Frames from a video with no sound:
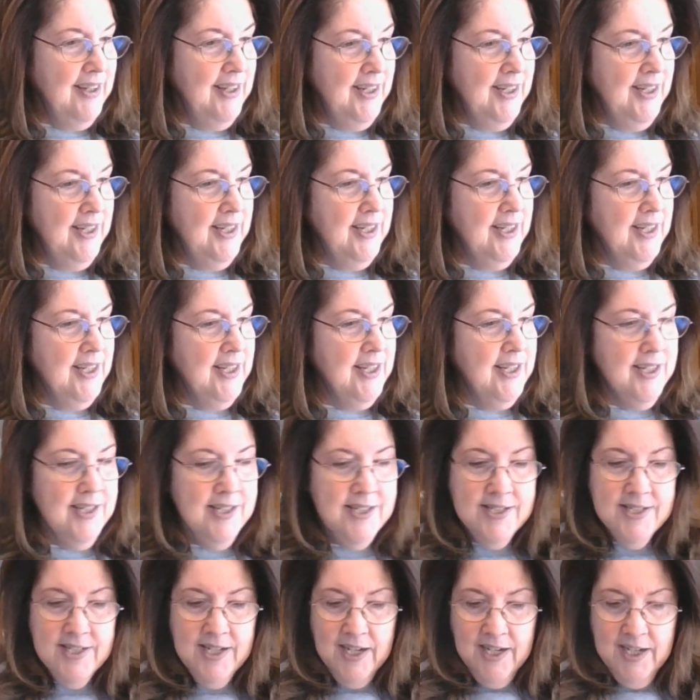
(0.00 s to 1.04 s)

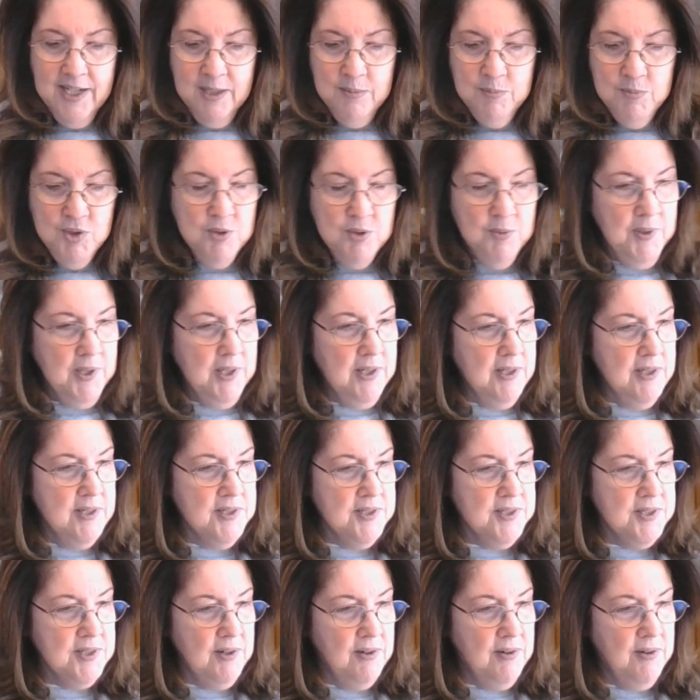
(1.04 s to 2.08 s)
And I am doing
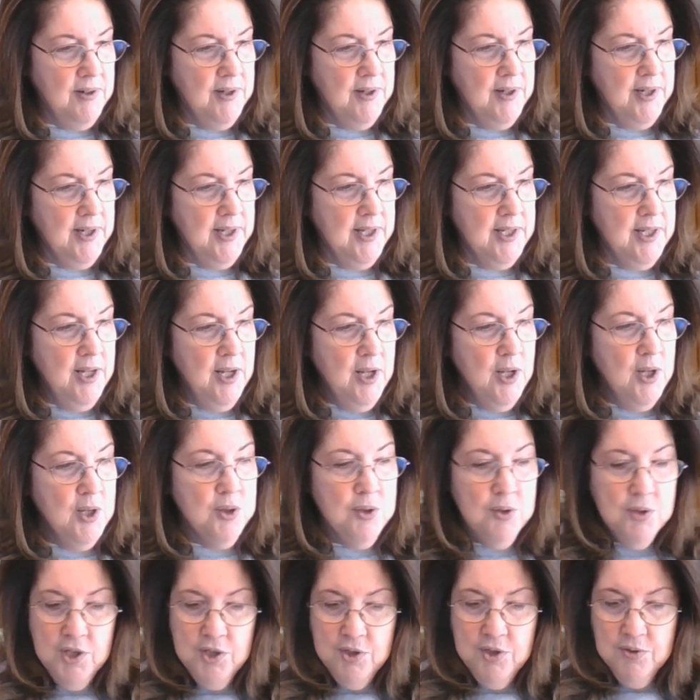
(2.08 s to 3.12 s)
this on
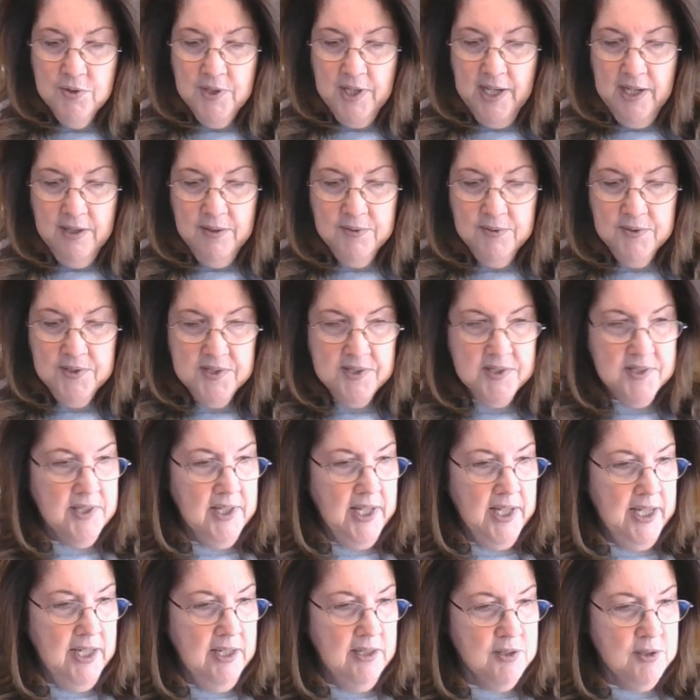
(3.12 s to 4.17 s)
32 count
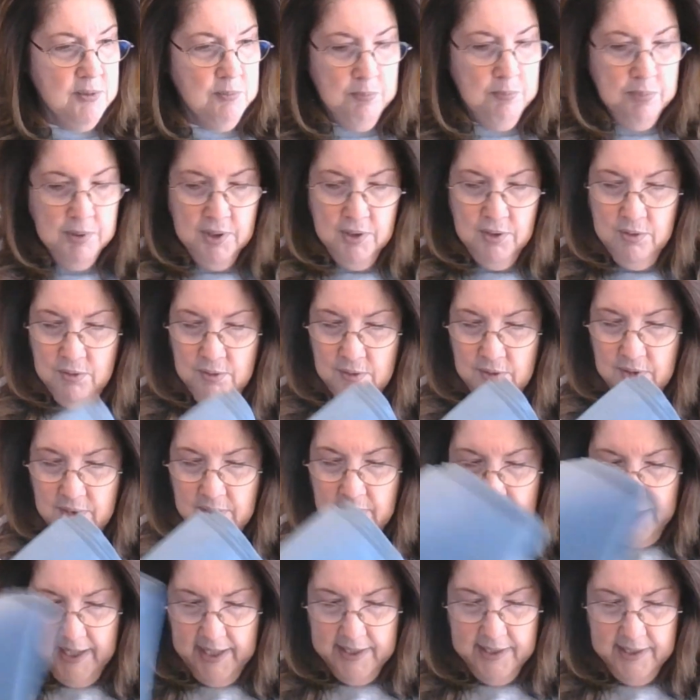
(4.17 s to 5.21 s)
slate blue
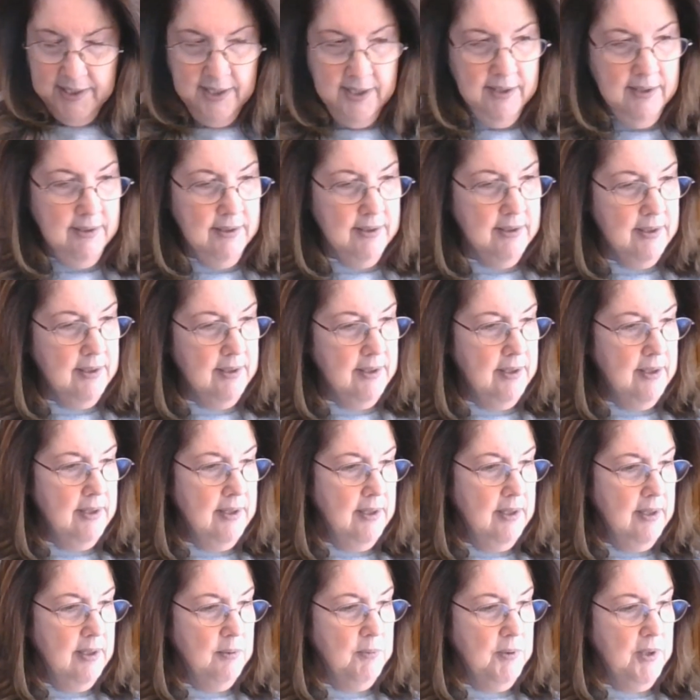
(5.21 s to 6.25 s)
Lugana
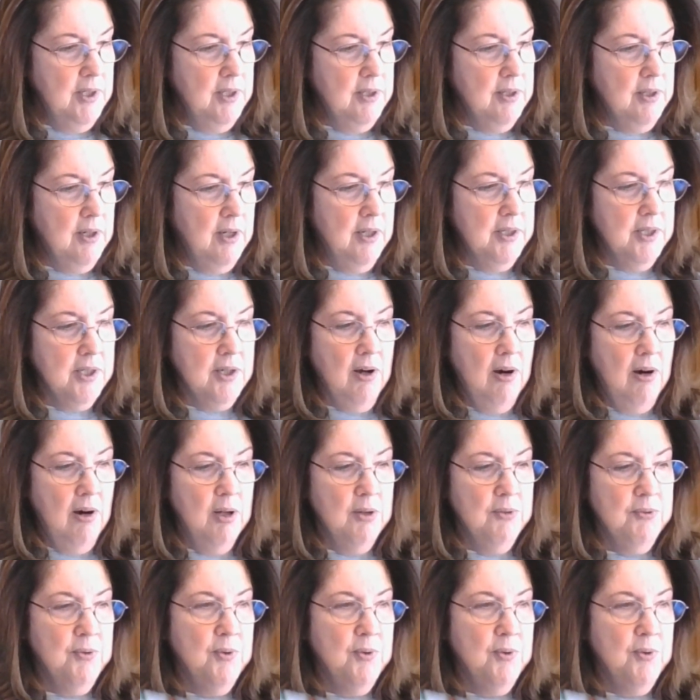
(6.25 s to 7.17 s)
with all the called